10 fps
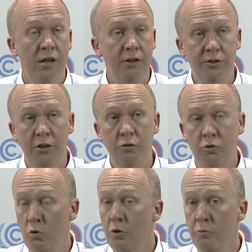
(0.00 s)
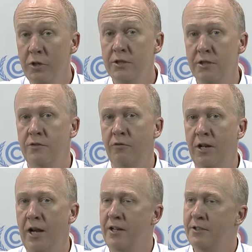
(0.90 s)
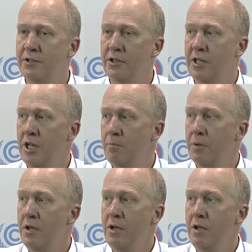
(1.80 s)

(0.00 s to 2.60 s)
There's good reasons for that. It's to keep